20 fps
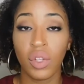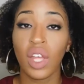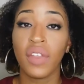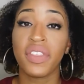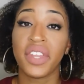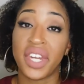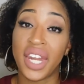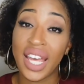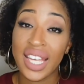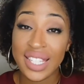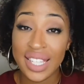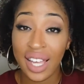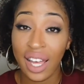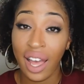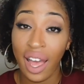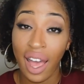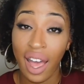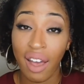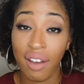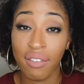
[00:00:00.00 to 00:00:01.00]
The next thing I
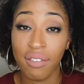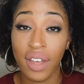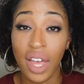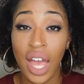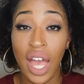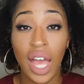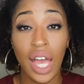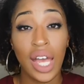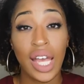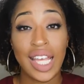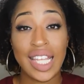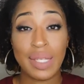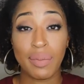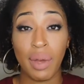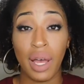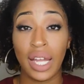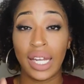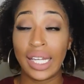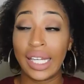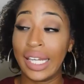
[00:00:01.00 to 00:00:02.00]
have is
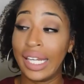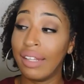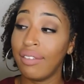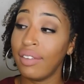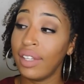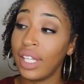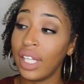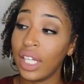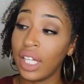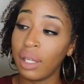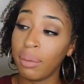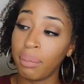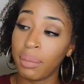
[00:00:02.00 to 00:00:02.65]
my Nivea